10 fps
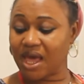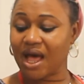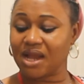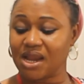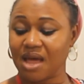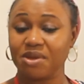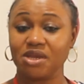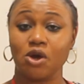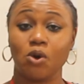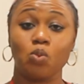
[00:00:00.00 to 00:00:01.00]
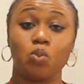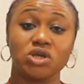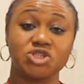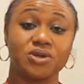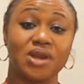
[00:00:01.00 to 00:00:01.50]
and let me know
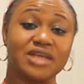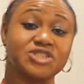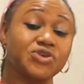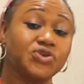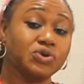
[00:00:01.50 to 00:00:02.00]
what you like to